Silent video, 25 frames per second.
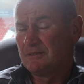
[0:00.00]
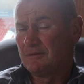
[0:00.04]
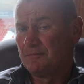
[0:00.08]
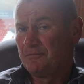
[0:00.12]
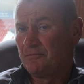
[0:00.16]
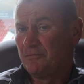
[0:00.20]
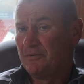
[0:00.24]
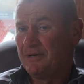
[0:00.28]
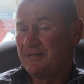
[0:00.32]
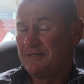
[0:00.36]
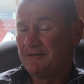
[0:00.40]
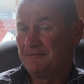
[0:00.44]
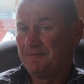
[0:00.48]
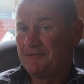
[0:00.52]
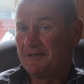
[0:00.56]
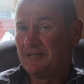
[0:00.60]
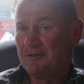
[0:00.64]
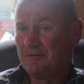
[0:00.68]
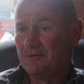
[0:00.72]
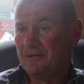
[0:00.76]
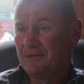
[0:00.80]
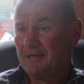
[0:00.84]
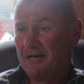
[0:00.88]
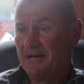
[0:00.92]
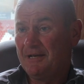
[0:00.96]
And when you think
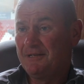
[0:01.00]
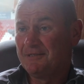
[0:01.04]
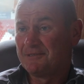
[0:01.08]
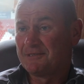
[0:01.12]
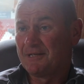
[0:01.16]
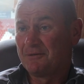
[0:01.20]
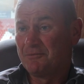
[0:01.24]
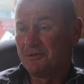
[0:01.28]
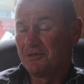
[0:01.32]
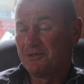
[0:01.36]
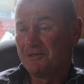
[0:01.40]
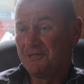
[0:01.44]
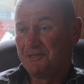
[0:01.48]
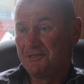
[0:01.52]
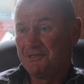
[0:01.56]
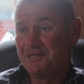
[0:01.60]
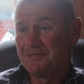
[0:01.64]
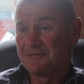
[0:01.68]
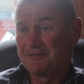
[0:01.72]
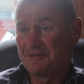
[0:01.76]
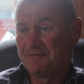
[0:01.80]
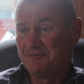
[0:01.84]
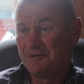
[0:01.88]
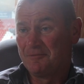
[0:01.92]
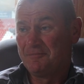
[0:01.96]
in hindsight, we could have
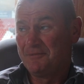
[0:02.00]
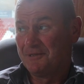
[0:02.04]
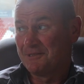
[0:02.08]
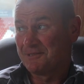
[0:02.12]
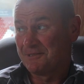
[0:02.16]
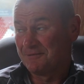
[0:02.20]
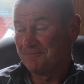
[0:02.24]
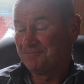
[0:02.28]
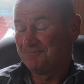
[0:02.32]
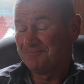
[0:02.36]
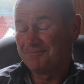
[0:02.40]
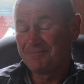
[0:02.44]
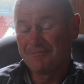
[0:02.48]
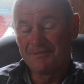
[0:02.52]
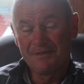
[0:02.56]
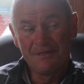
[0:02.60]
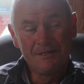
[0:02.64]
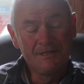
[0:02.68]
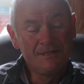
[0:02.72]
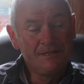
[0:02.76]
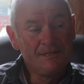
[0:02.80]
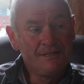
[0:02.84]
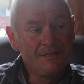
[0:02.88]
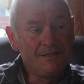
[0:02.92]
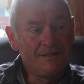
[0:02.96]
changed our formation
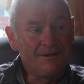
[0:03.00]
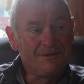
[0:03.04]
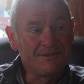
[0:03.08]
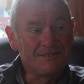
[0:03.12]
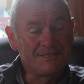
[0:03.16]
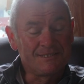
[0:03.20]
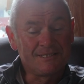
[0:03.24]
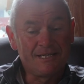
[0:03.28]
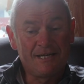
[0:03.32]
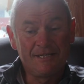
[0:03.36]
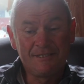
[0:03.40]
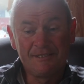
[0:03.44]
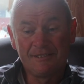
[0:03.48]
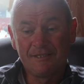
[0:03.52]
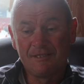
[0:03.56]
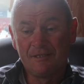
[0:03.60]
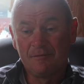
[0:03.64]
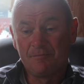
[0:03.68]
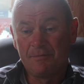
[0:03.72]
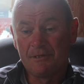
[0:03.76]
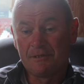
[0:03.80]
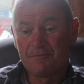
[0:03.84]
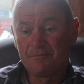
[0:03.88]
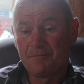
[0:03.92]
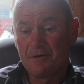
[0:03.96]
on Saturday a
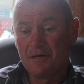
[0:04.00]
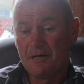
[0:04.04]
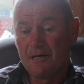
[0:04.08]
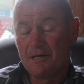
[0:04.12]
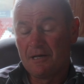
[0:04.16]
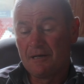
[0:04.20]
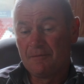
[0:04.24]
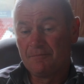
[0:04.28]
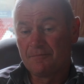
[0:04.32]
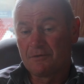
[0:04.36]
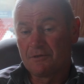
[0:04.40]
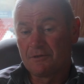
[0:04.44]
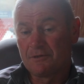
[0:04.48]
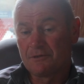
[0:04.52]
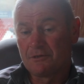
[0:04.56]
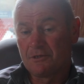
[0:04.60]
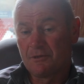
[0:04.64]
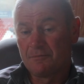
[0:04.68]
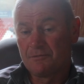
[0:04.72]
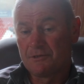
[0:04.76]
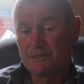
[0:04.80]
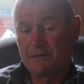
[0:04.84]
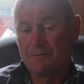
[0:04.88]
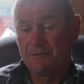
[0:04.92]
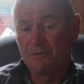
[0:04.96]
little bit, because
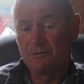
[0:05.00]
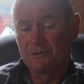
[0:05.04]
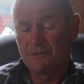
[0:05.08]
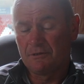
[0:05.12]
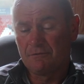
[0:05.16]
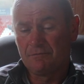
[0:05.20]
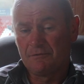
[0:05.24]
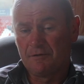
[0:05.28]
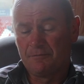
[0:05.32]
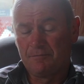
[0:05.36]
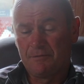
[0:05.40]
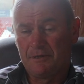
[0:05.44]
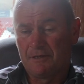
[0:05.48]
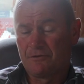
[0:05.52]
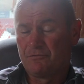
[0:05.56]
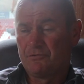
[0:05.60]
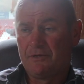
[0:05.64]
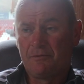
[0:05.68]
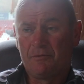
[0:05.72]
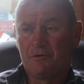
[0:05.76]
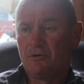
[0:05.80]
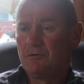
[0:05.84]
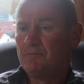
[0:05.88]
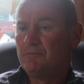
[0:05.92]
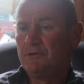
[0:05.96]
Tom Champion was, the back
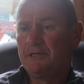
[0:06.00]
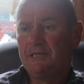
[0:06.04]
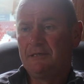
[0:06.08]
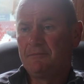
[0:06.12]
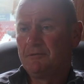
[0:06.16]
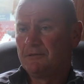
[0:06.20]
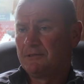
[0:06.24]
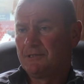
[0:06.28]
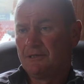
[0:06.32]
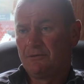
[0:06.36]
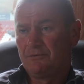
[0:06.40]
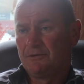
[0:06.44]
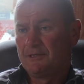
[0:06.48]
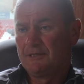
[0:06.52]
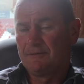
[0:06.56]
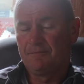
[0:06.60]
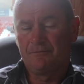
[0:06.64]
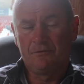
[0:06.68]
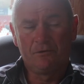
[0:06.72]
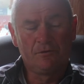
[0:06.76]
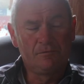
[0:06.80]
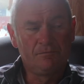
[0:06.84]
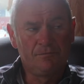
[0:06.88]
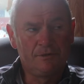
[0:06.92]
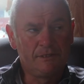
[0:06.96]
three were unbelievable down there,
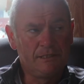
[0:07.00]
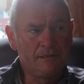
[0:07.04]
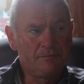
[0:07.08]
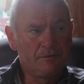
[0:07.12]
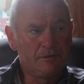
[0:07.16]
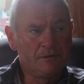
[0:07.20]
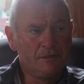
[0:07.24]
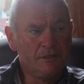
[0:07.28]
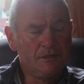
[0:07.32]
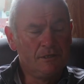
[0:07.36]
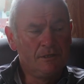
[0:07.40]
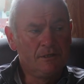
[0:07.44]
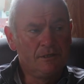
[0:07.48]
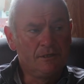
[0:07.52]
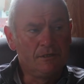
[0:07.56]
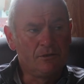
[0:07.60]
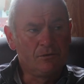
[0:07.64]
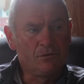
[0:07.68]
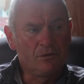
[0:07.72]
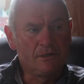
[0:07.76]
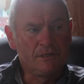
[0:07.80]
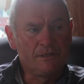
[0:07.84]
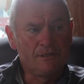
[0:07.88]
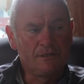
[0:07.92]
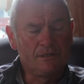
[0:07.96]
unbelievable, and
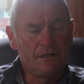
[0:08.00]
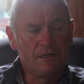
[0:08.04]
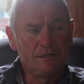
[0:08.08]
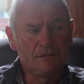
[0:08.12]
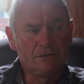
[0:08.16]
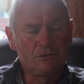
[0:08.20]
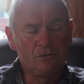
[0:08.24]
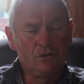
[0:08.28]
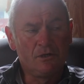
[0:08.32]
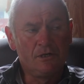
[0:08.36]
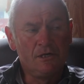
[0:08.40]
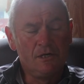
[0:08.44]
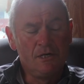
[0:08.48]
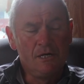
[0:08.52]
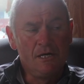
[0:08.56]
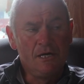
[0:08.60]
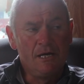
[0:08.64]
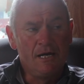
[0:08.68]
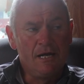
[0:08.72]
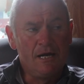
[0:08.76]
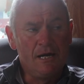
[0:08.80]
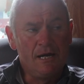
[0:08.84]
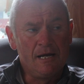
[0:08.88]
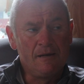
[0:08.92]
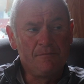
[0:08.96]
all that, So
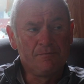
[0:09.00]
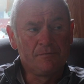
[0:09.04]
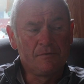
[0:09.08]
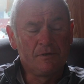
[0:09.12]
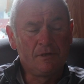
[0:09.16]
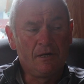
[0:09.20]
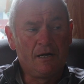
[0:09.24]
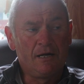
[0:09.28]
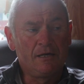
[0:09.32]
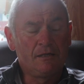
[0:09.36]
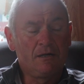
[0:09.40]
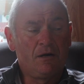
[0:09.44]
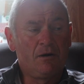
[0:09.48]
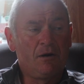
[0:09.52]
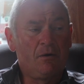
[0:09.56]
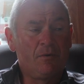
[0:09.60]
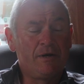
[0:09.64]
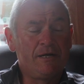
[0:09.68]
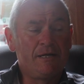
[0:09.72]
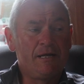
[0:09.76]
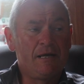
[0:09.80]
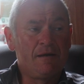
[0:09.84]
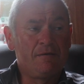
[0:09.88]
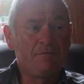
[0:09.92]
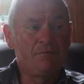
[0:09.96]
I
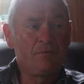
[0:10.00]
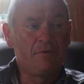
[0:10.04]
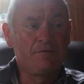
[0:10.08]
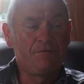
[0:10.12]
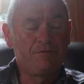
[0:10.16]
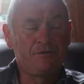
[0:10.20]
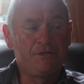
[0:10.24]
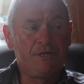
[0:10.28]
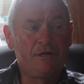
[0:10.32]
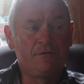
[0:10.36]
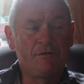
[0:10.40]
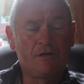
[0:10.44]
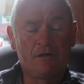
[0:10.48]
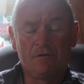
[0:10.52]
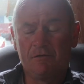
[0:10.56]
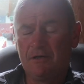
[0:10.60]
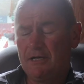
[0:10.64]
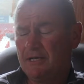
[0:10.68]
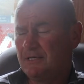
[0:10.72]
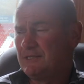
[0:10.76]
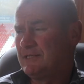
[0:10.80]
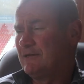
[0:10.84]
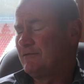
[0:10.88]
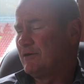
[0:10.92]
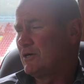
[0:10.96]
went there with Champion.
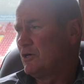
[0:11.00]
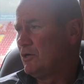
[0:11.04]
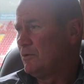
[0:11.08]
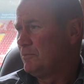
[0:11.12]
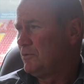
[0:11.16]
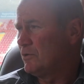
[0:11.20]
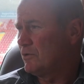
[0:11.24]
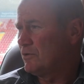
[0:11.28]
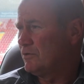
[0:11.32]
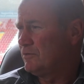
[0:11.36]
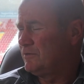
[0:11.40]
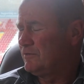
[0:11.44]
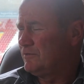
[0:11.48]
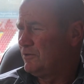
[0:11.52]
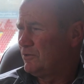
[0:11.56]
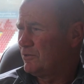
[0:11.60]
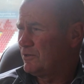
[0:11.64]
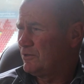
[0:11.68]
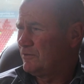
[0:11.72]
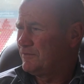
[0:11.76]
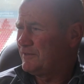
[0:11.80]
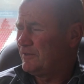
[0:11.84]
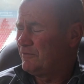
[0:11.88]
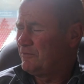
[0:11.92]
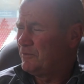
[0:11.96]
Like you say, the club
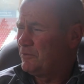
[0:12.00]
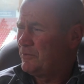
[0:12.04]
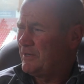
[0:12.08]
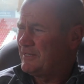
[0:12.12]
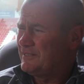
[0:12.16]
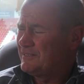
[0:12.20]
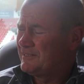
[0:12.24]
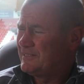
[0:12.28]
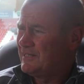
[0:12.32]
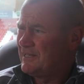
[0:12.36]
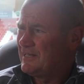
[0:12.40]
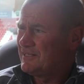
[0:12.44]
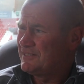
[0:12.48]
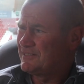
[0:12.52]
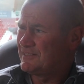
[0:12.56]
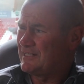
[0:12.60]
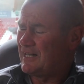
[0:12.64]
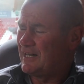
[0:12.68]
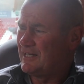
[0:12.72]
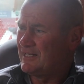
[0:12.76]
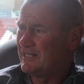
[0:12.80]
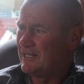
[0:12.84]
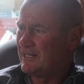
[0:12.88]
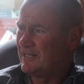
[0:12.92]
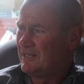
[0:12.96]
looked after. We went there
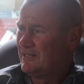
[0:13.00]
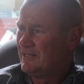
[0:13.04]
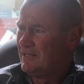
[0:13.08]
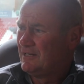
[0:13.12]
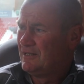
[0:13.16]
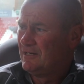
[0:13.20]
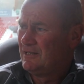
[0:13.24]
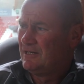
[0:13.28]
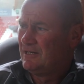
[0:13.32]
Saturday,